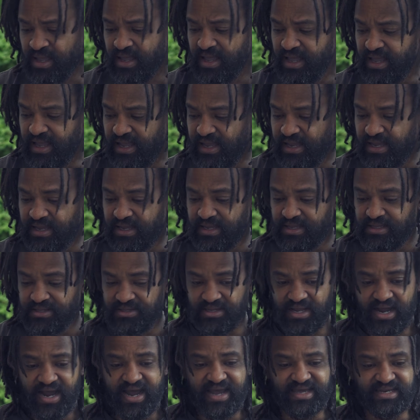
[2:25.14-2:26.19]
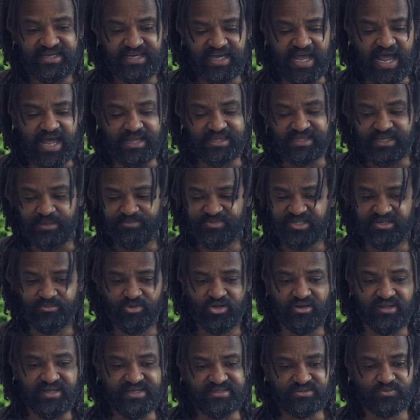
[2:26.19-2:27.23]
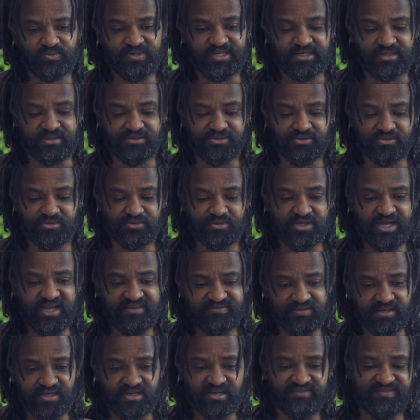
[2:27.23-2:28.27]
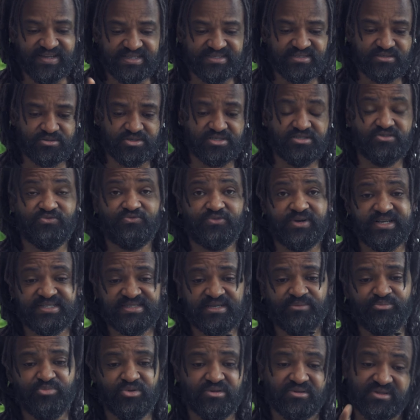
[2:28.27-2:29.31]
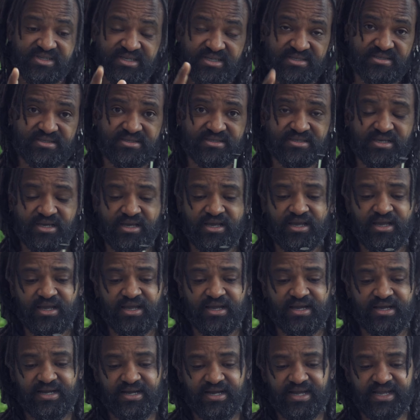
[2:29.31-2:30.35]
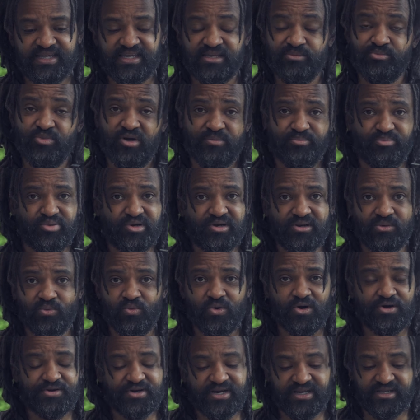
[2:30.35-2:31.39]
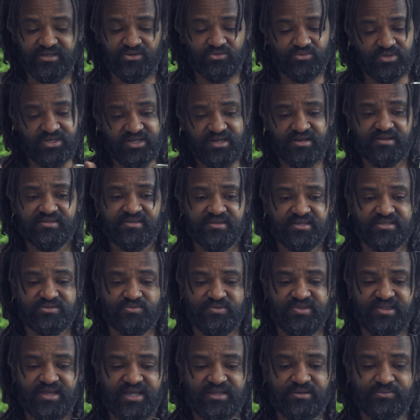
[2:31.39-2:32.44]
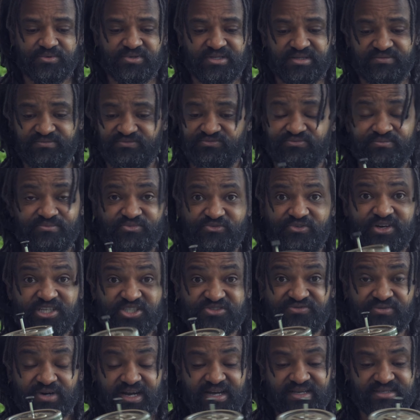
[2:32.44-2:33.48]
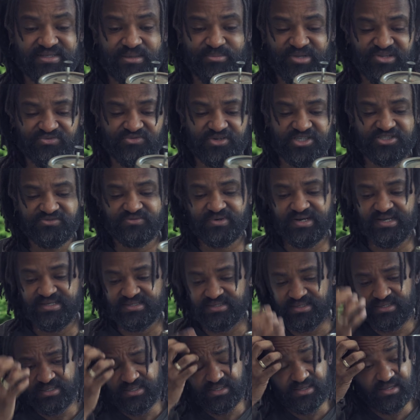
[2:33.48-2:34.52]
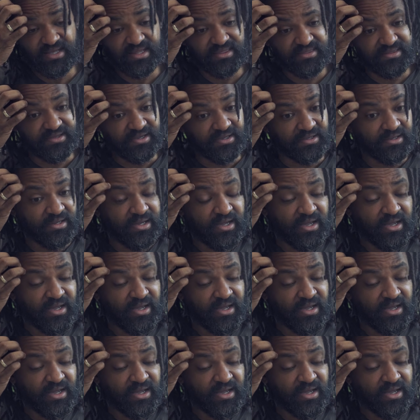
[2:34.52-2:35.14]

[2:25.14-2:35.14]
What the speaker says: and highly adaptable as well. You have a lot of accessories. So for example, this I can boil water. I can do a lot of things with that. With French fries, I made French fries in that thing,